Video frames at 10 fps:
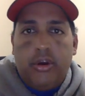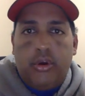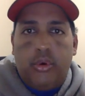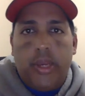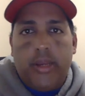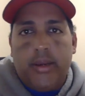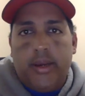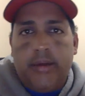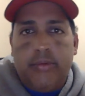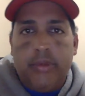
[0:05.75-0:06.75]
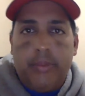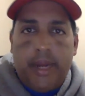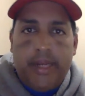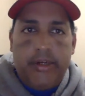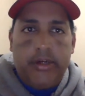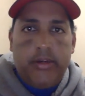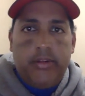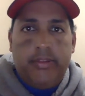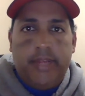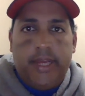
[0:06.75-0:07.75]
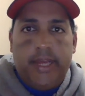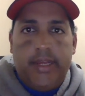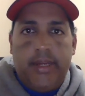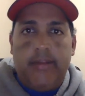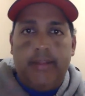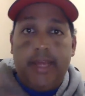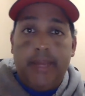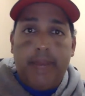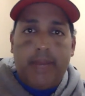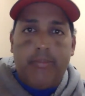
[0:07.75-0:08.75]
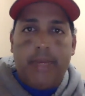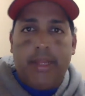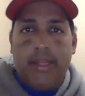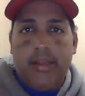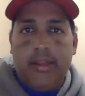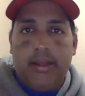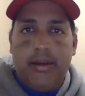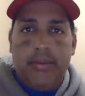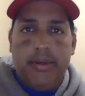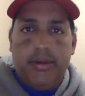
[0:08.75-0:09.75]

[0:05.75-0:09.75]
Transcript: Quick uh, reminder that uh, the Impact Mailing Club